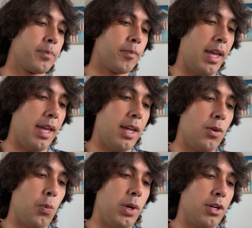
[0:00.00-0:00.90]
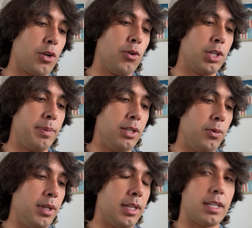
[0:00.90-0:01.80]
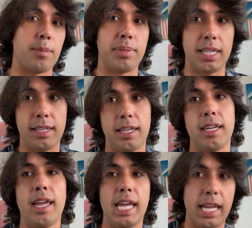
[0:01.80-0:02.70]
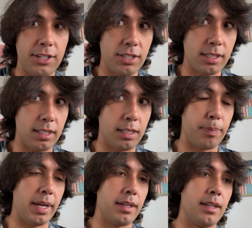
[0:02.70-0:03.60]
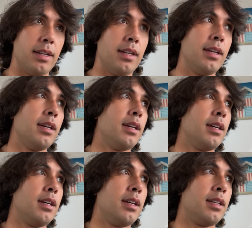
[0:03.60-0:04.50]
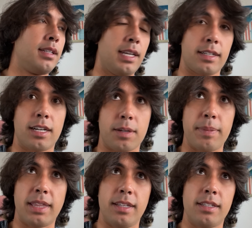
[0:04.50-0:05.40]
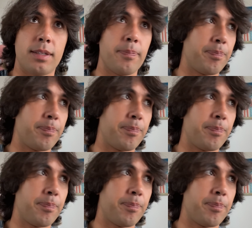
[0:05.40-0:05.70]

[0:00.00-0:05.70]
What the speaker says: and we are going to be doing completely agency dependent TikTok methods.